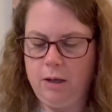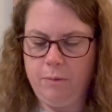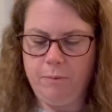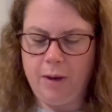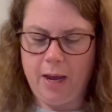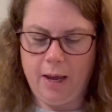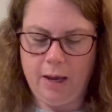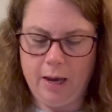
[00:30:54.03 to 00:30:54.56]

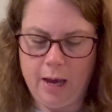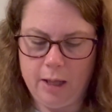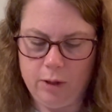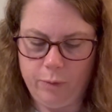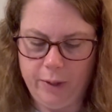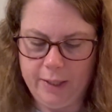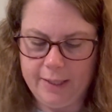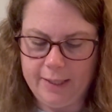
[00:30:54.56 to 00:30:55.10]
my
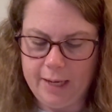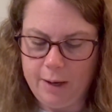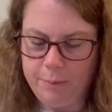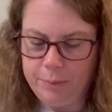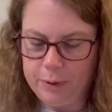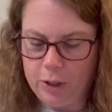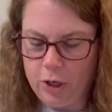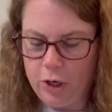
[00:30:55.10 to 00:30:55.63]
Halloween
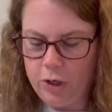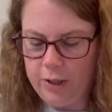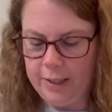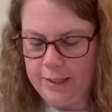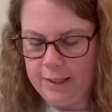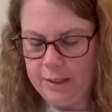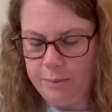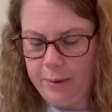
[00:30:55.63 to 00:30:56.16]
sampler.
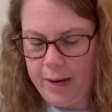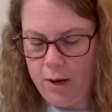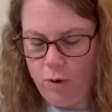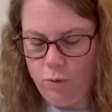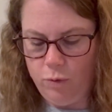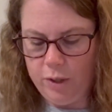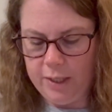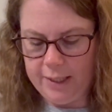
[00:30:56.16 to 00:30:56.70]
This is my
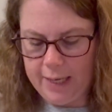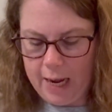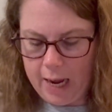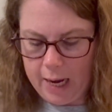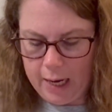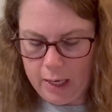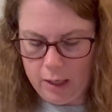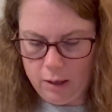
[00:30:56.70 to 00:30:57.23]
own
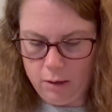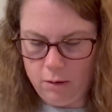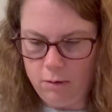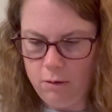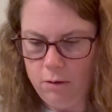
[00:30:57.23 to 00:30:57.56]
design.